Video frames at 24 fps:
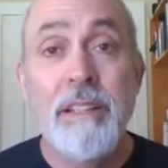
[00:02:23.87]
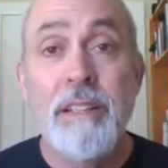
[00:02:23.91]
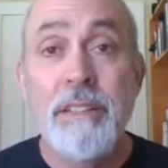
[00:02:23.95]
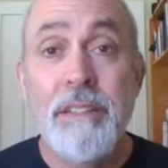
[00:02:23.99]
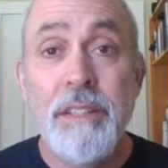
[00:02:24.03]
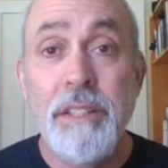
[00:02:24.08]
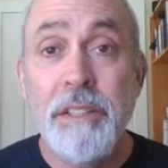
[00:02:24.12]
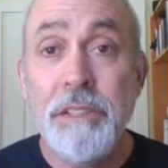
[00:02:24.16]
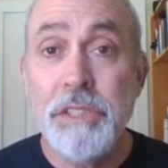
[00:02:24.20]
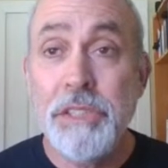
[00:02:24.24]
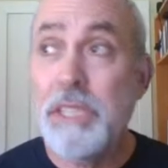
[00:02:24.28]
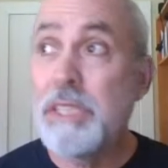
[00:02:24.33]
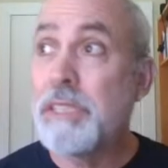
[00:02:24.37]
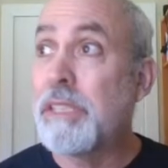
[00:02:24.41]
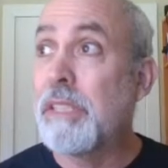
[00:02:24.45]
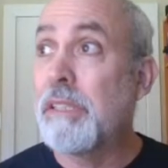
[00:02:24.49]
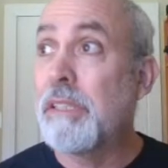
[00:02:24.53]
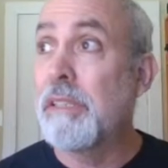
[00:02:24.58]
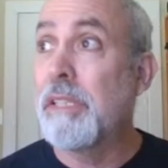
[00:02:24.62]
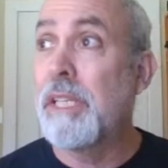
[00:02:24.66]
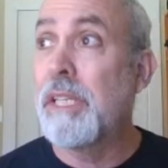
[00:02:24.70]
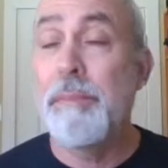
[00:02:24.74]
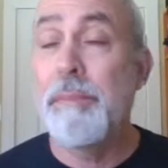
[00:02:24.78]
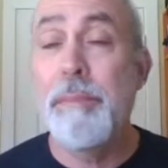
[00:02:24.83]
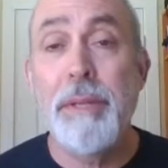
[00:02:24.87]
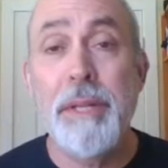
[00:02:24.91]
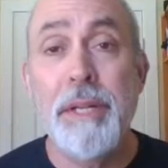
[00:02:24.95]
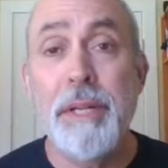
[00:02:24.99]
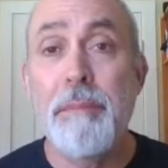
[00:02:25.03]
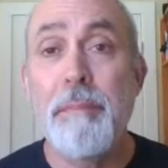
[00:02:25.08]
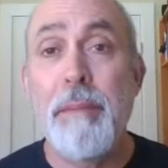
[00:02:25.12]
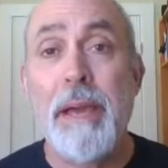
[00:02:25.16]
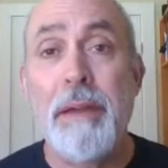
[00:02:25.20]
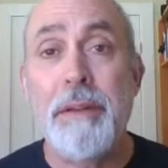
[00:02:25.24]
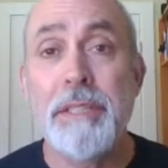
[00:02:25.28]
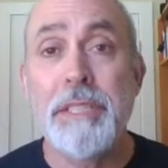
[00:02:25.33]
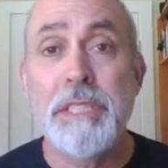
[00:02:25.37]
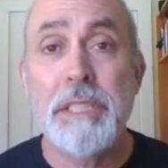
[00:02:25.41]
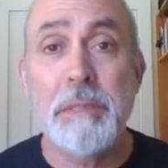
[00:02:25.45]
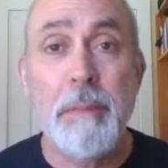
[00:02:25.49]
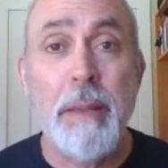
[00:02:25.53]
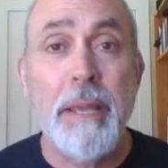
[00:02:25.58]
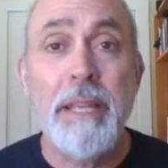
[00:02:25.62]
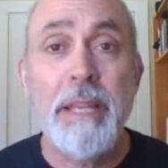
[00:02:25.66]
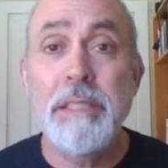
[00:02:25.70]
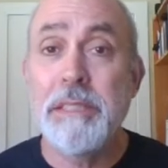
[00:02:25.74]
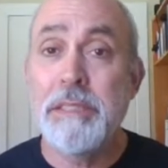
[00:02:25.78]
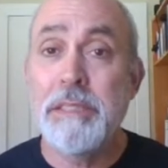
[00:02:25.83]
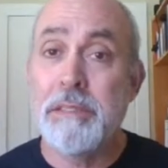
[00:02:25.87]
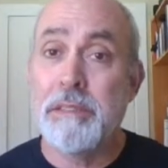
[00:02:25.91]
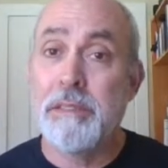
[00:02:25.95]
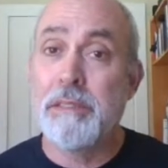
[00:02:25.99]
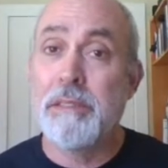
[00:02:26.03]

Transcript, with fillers: there's just a limited amount of space,